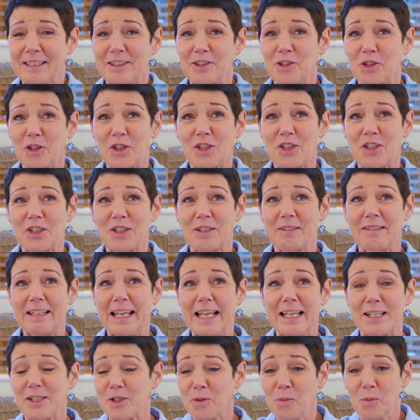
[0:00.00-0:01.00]
just
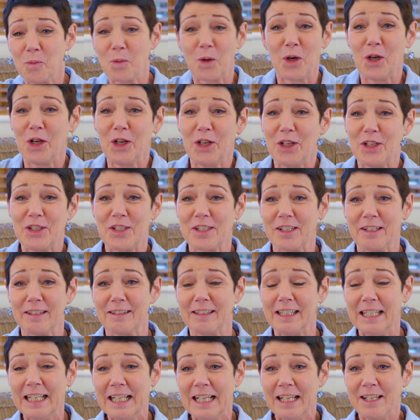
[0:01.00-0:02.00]
here's some words and